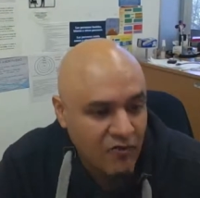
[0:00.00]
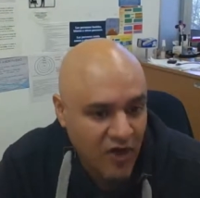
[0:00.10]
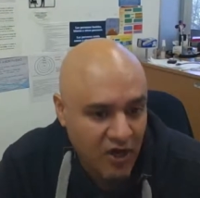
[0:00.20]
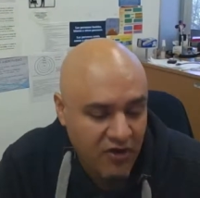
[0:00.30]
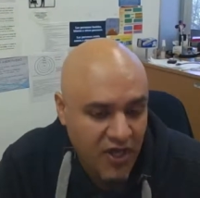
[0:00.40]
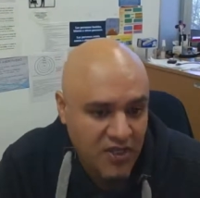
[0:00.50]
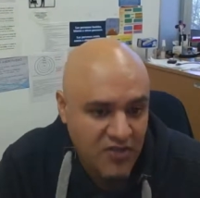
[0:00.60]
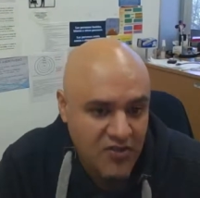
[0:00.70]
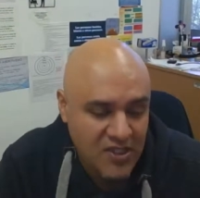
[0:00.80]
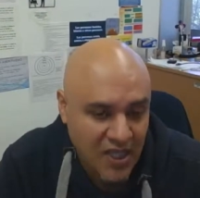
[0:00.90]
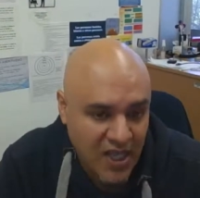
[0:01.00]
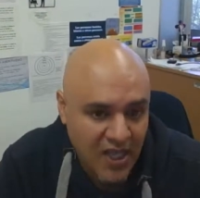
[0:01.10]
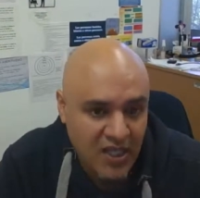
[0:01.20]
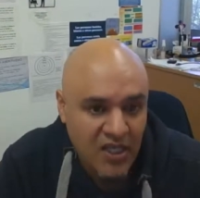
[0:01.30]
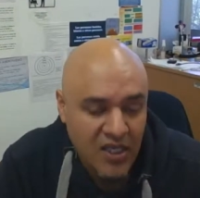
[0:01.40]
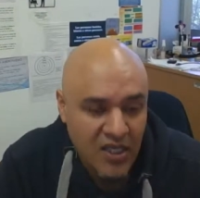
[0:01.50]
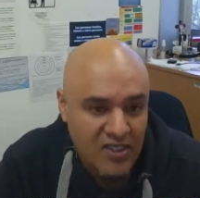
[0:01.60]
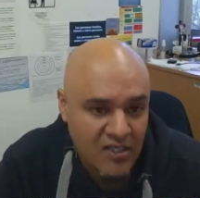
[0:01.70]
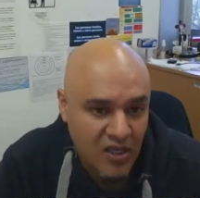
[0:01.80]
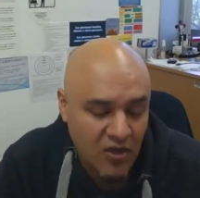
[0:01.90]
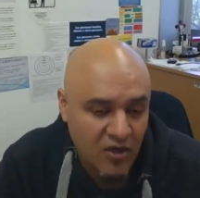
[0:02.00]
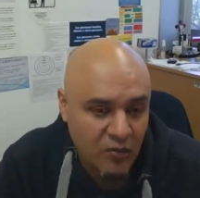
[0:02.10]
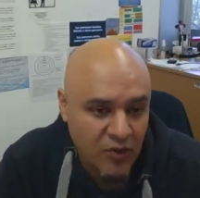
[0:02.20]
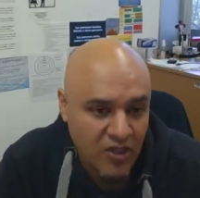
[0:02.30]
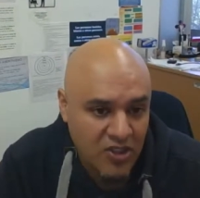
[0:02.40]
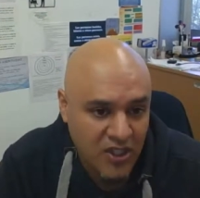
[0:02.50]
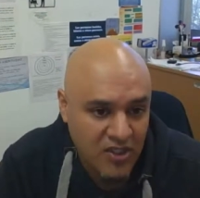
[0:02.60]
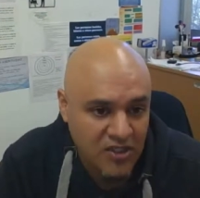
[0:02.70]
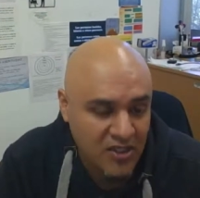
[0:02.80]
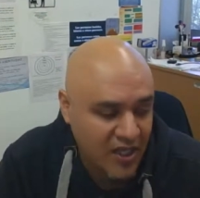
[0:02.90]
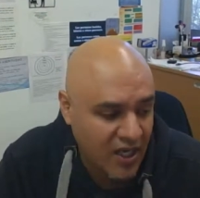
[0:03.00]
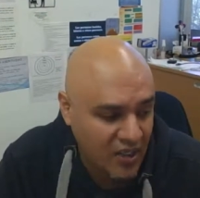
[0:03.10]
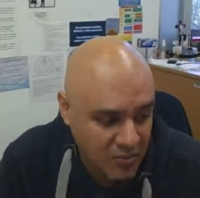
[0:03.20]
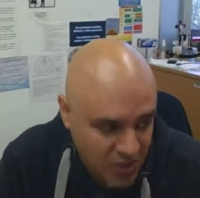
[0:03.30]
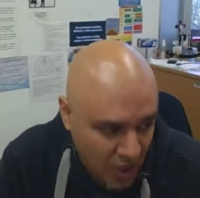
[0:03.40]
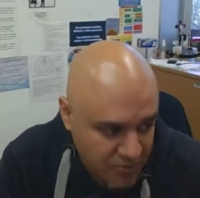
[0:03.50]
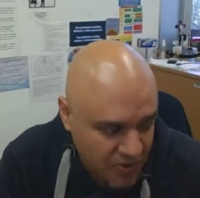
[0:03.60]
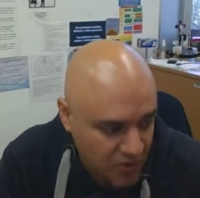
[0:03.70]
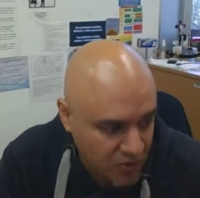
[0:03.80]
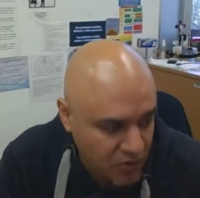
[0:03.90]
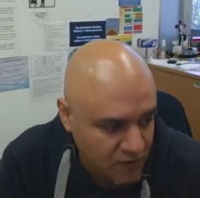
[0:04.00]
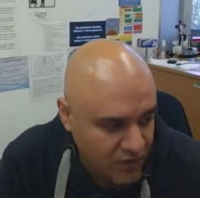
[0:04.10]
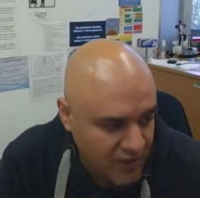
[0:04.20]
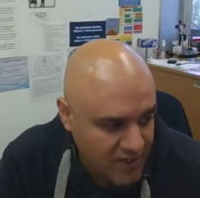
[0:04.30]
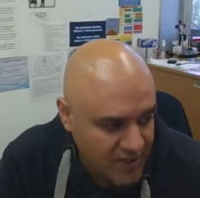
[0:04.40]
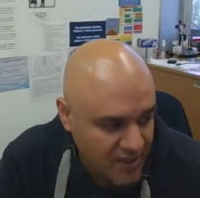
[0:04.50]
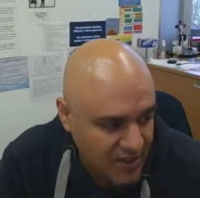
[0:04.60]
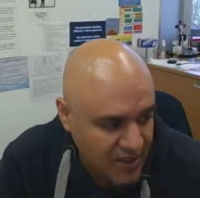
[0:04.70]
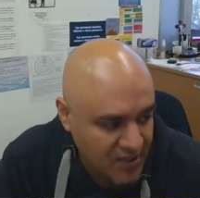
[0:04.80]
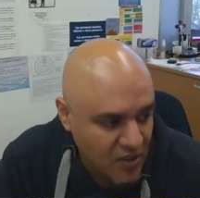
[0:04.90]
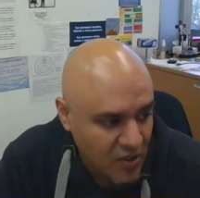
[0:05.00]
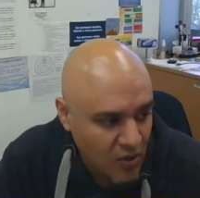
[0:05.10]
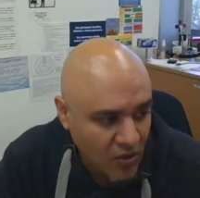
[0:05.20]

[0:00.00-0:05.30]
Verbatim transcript: Variations like is there going to be a change in the kind of subject you use for that sentence